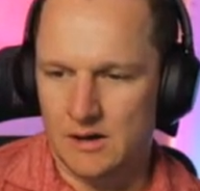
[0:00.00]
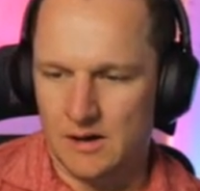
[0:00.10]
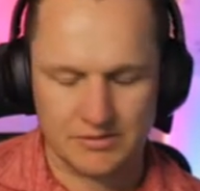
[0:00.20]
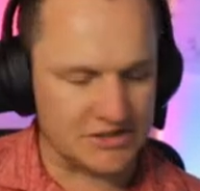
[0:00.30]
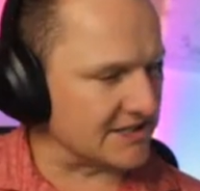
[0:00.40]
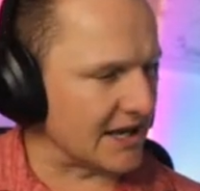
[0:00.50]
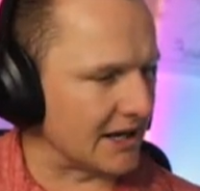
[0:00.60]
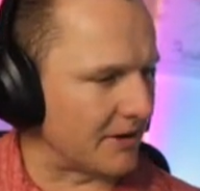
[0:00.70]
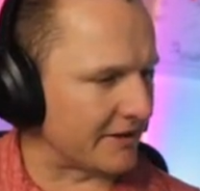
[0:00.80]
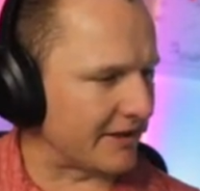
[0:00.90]
so sad
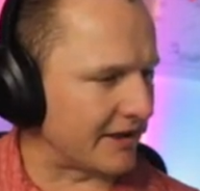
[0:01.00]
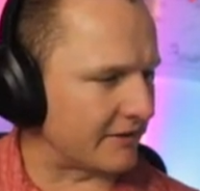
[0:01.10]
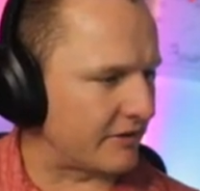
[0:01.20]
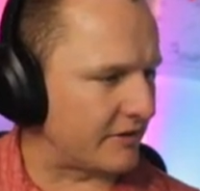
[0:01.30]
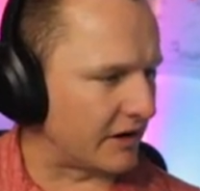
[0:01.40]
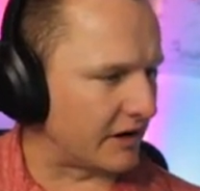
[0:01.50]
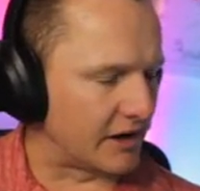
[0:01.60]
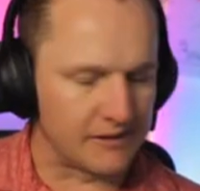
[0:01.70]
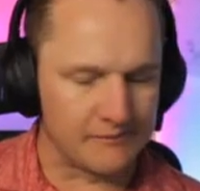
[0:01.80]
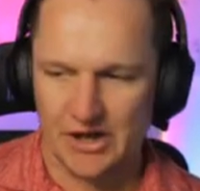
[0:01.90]
about that
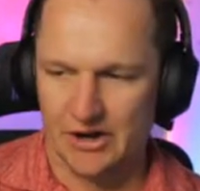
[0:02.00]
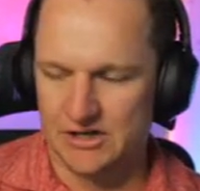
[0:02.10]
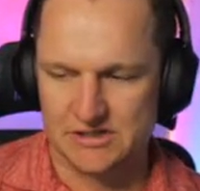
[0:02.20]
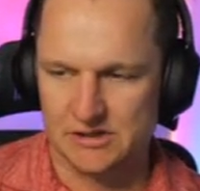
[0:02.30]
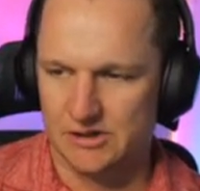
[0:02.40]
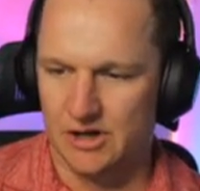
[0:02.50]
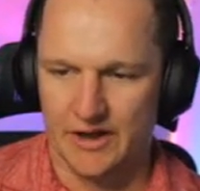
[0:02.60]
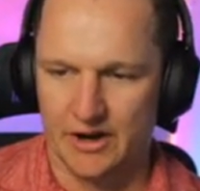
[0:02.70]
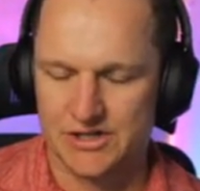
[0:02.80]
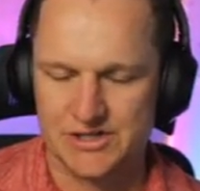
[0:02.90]
uh, that Arsenal goal.
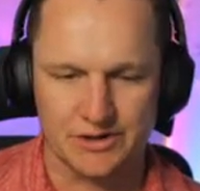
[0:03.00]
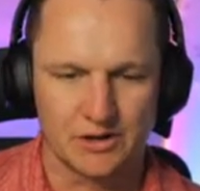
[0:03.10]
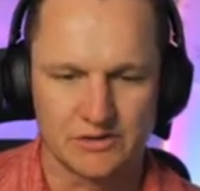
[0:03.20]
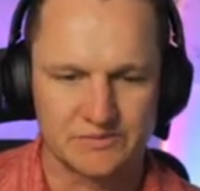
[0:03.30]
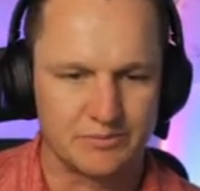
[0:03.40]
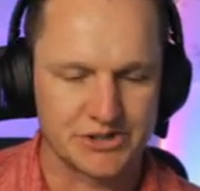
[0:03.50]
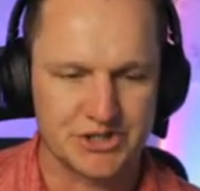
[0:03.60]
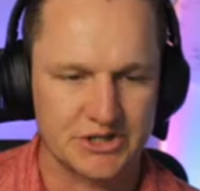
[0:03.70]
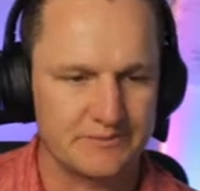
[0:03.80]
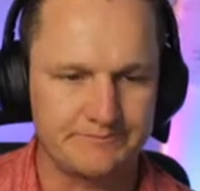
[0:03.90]
That Arsenal goal was
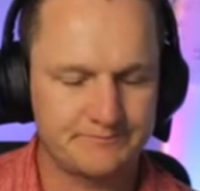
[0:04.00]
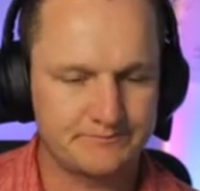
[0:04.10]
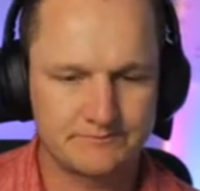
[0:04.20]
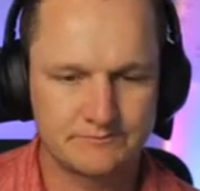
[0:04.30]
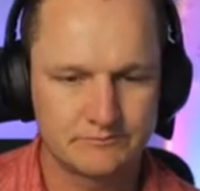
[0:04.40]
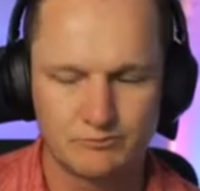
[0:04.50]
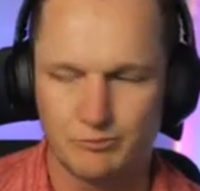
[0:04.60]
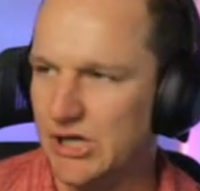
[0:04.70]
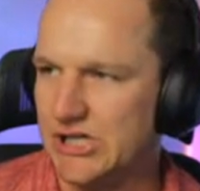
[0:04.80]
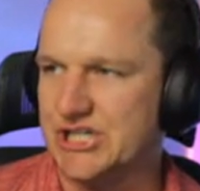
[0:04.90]
bullshit.
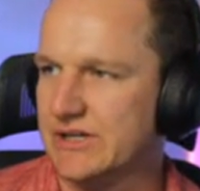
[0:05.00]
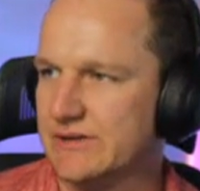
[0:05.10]
Bullshit.